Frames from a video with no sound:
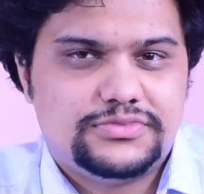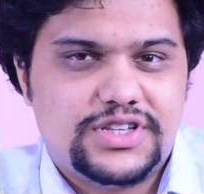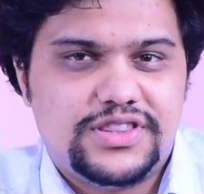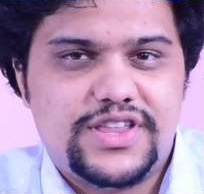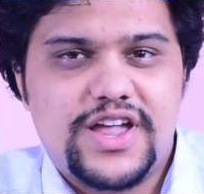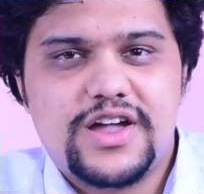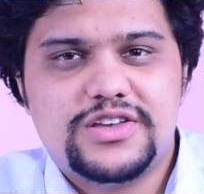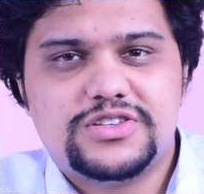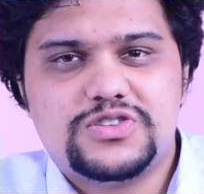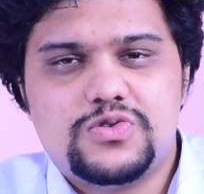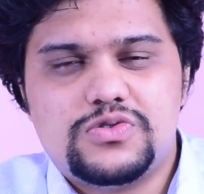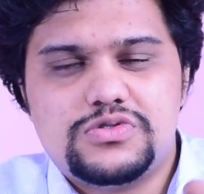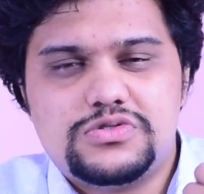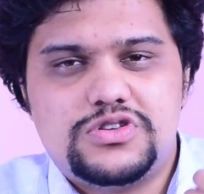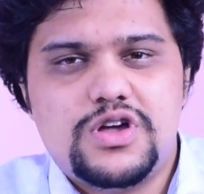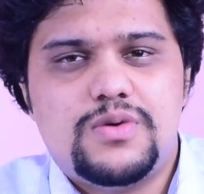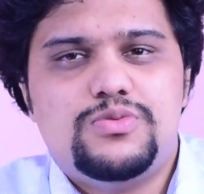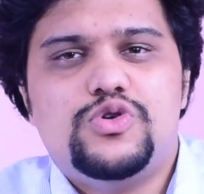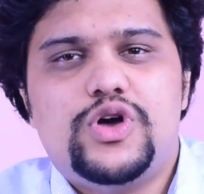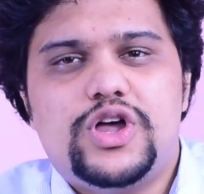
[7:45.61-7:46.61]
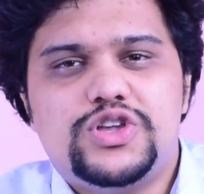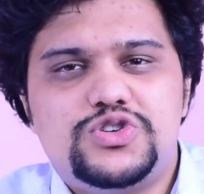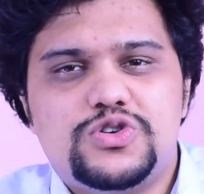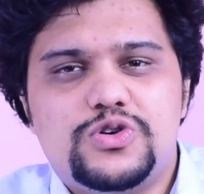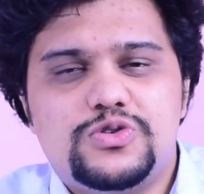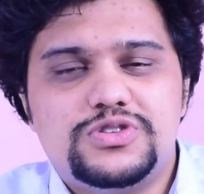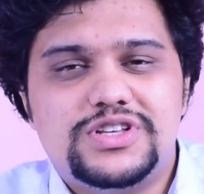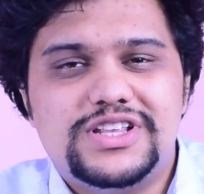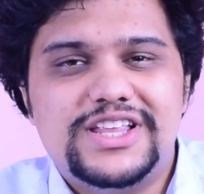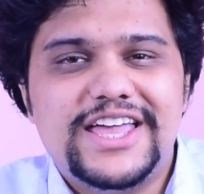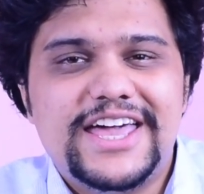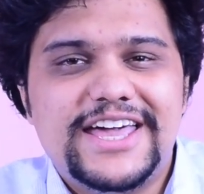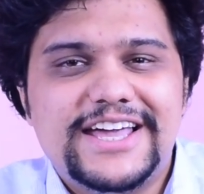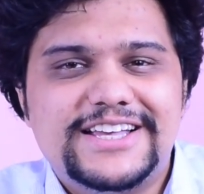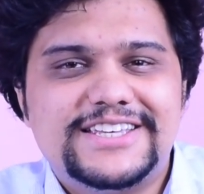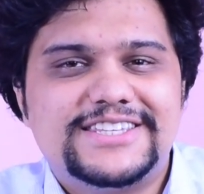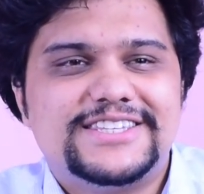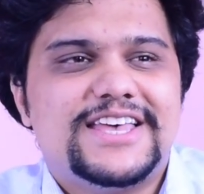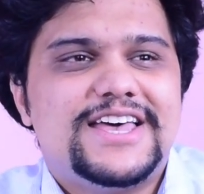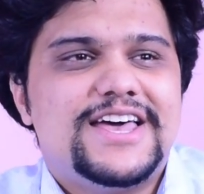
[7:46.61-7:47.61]
There's WHO's
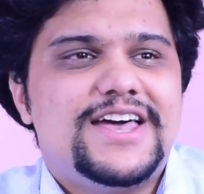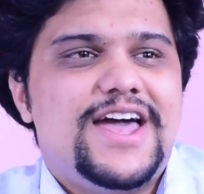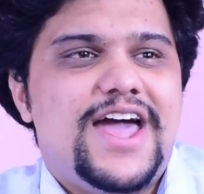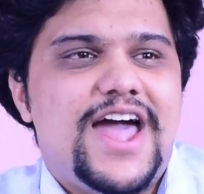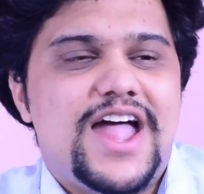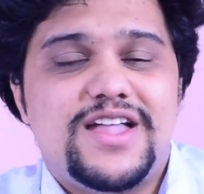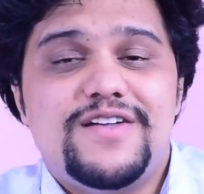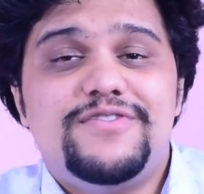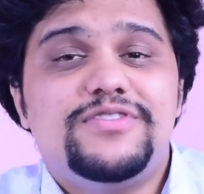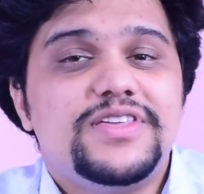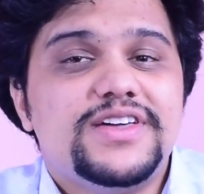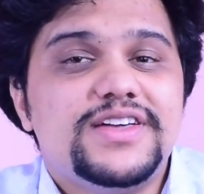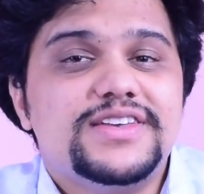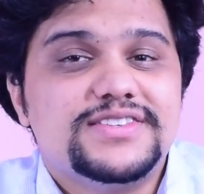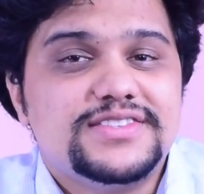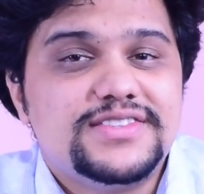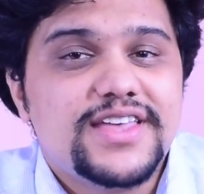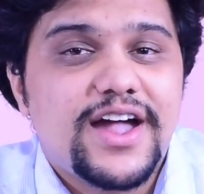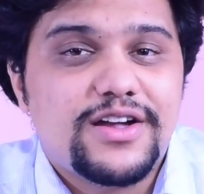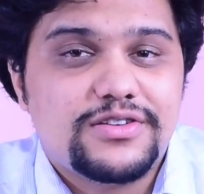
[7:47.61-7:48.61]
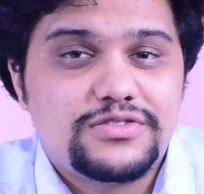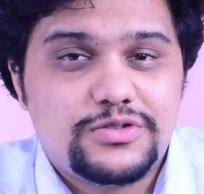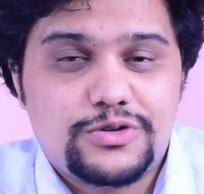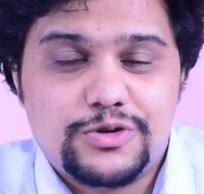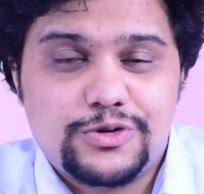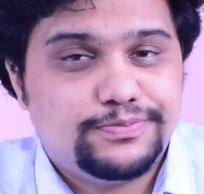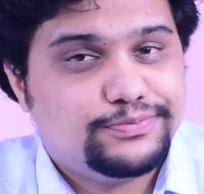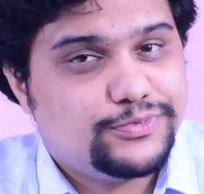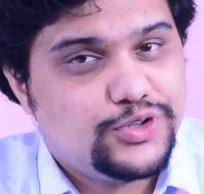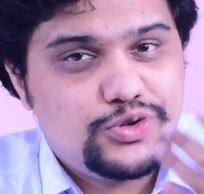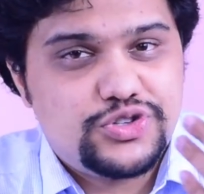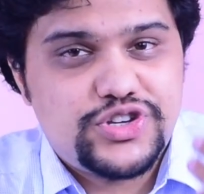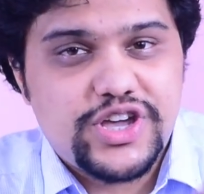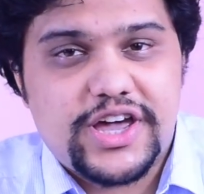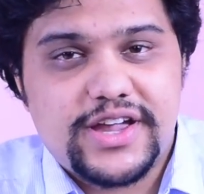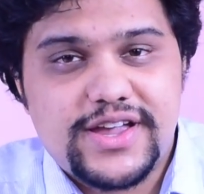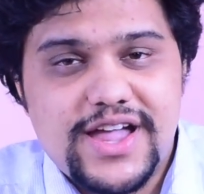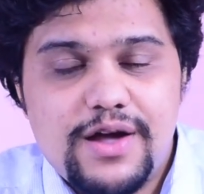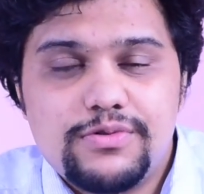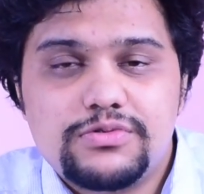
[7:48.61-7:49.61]
links, and everything is there, so do check
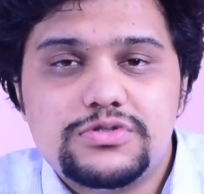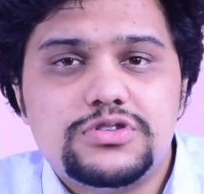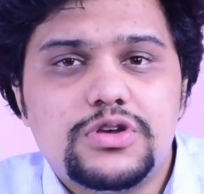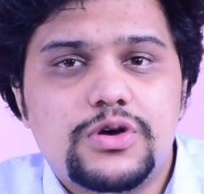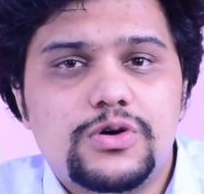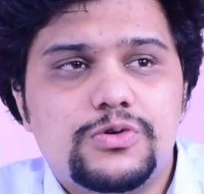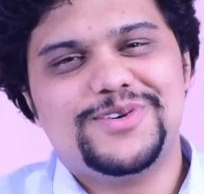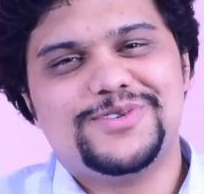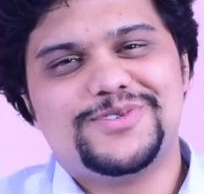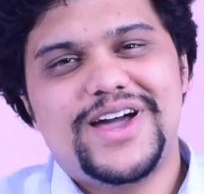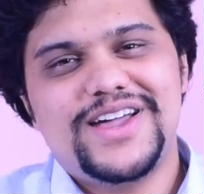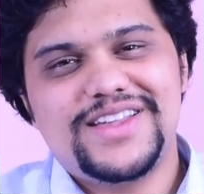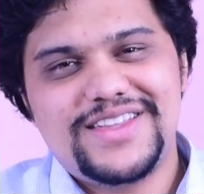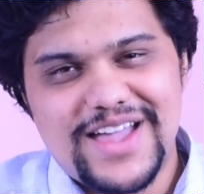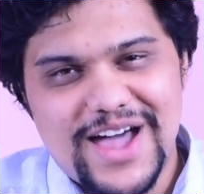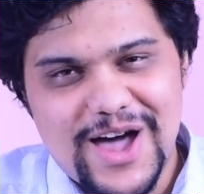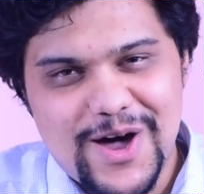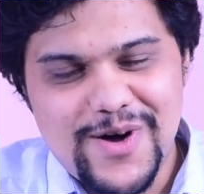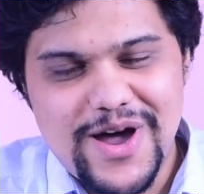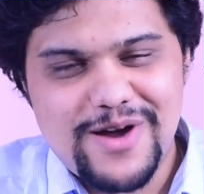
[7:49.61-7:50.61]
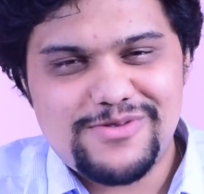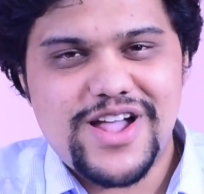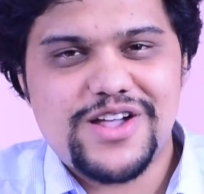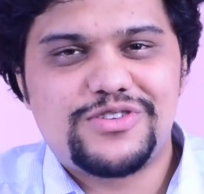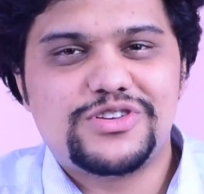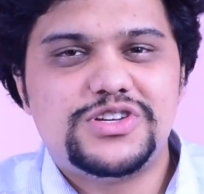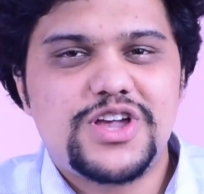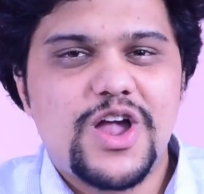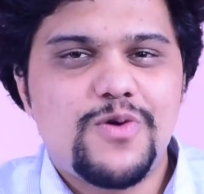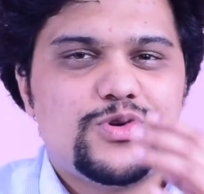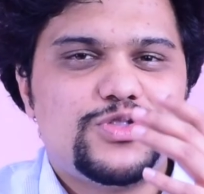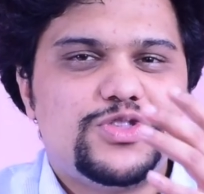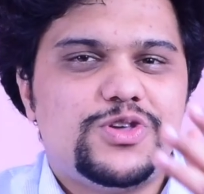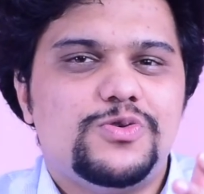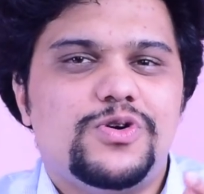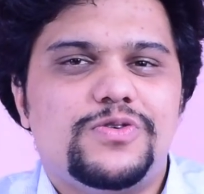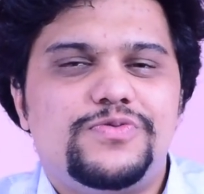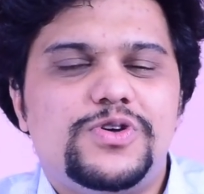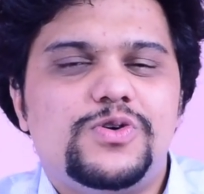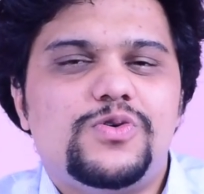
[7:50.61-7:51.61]
it out. So right now I would like to share with you
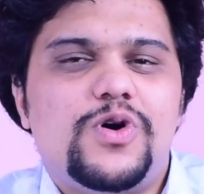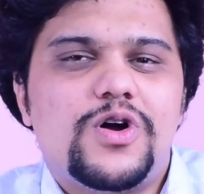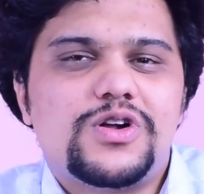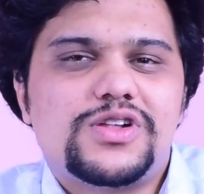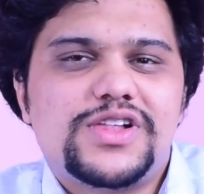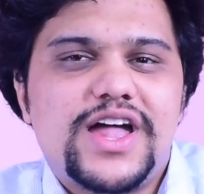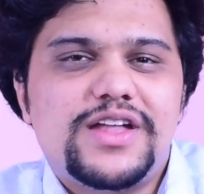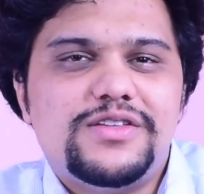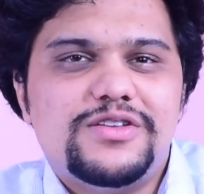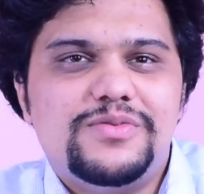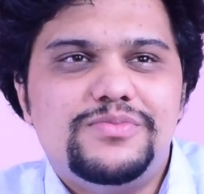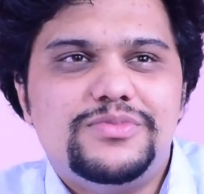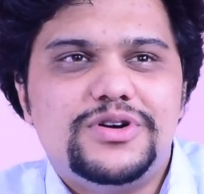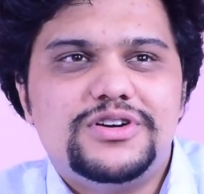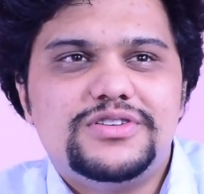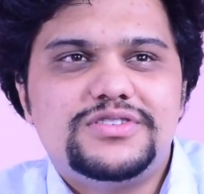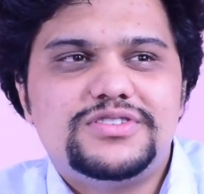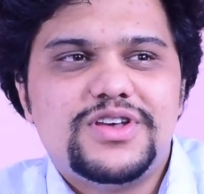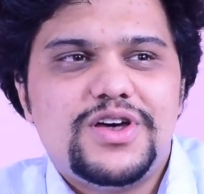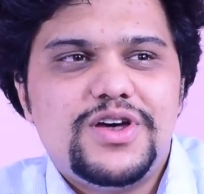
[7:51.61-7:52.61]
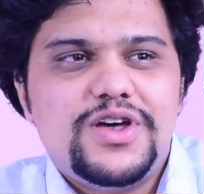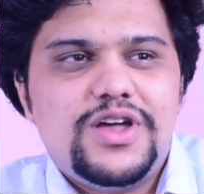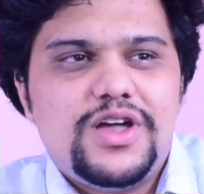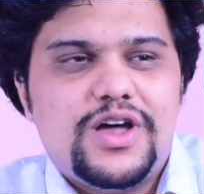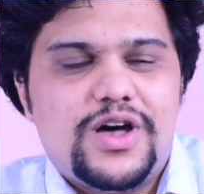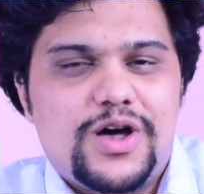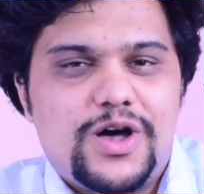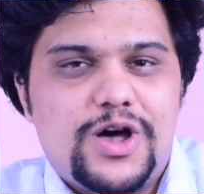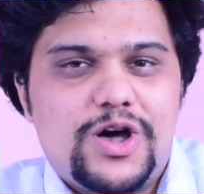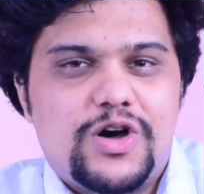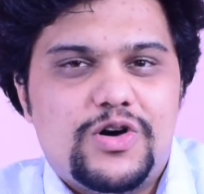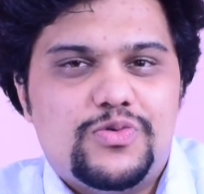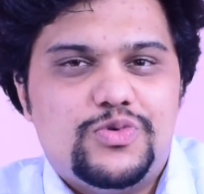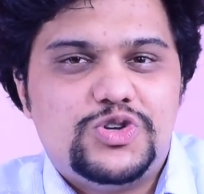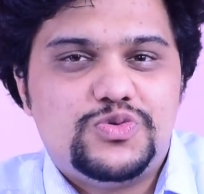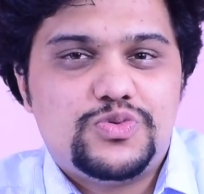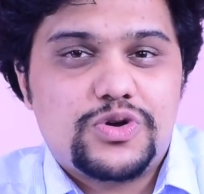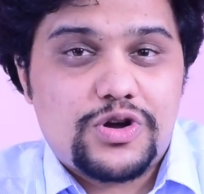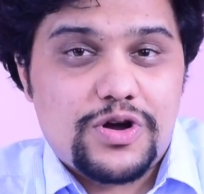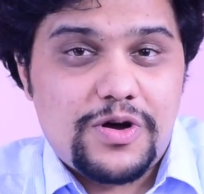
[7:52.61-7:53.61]
a few hotline numbers
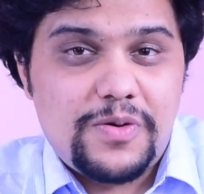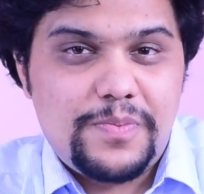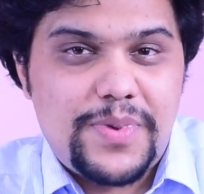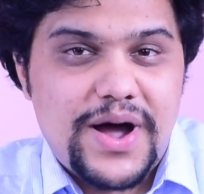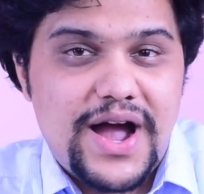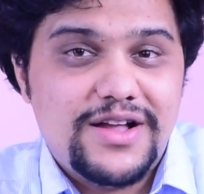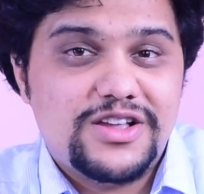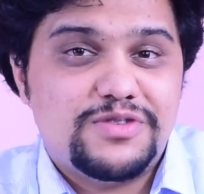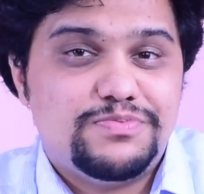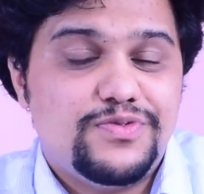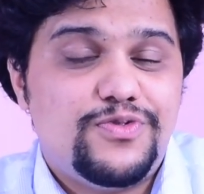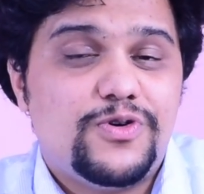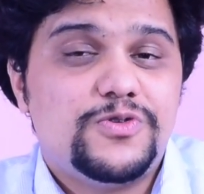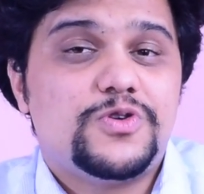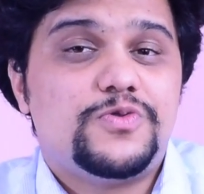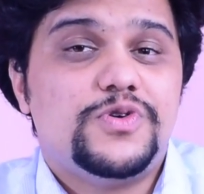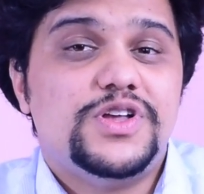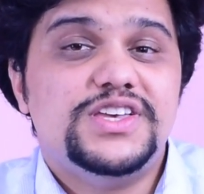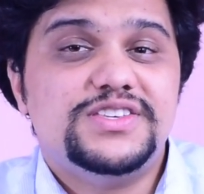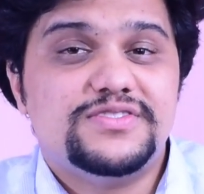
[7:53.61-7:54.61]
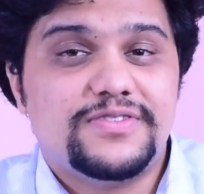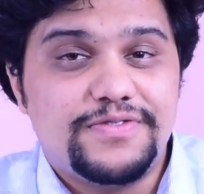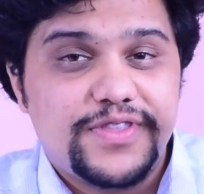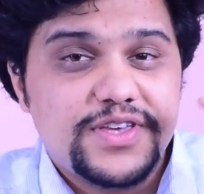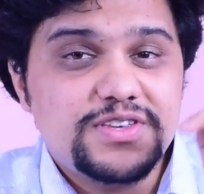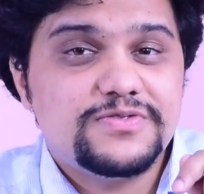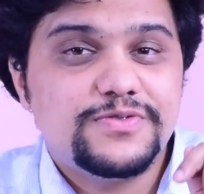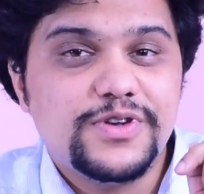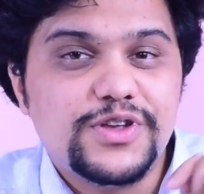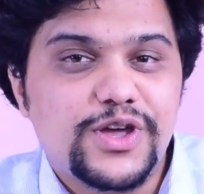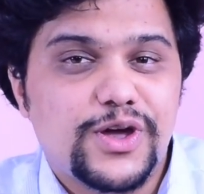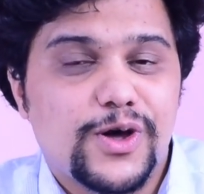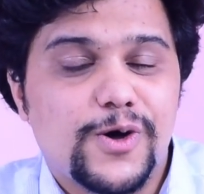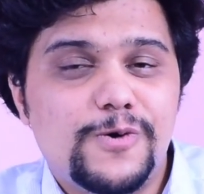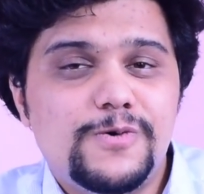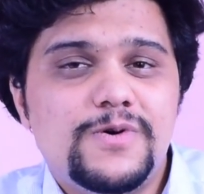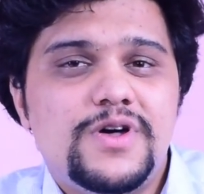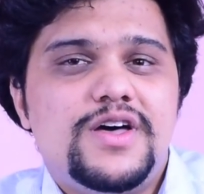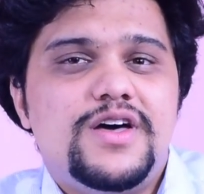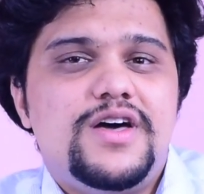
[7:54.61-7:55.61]
which were compiled before the release of this
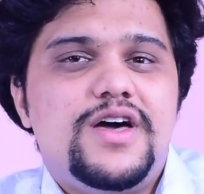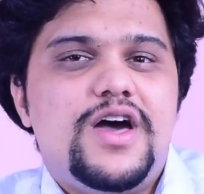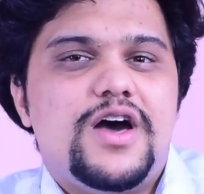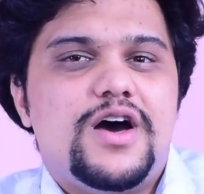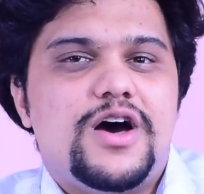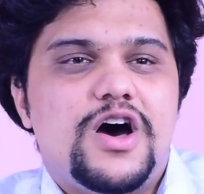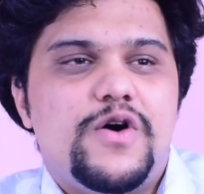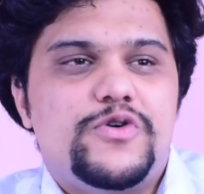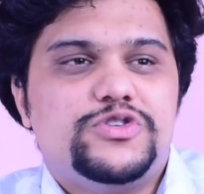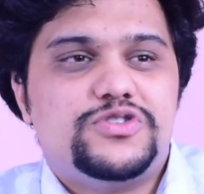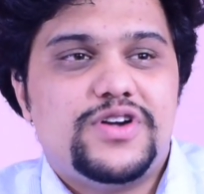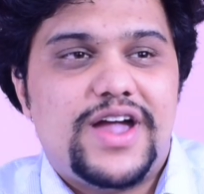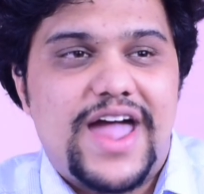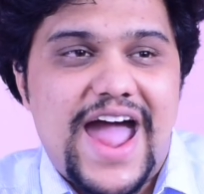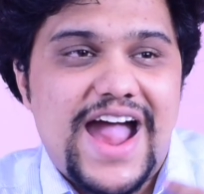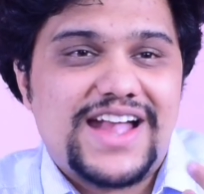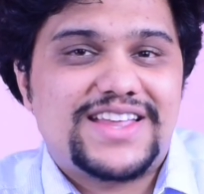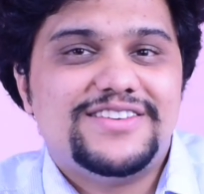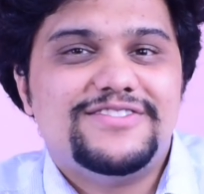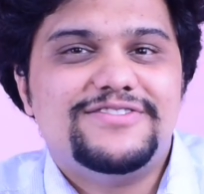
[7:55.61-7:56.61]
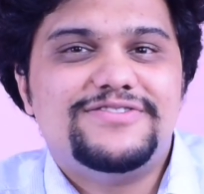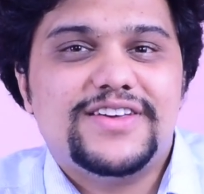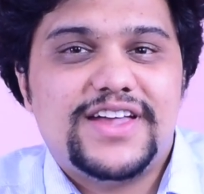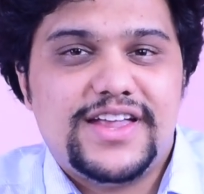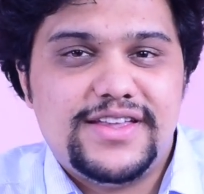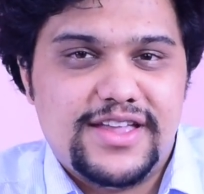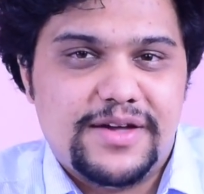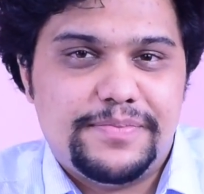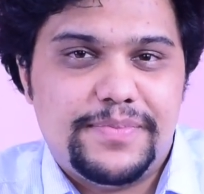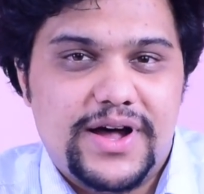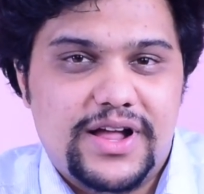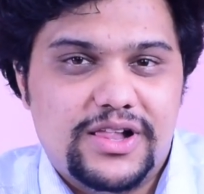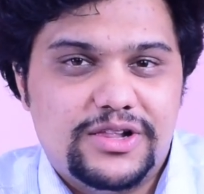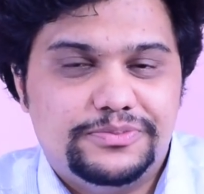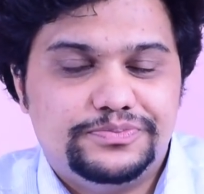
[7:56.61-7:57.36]
video, which are active in Nepal.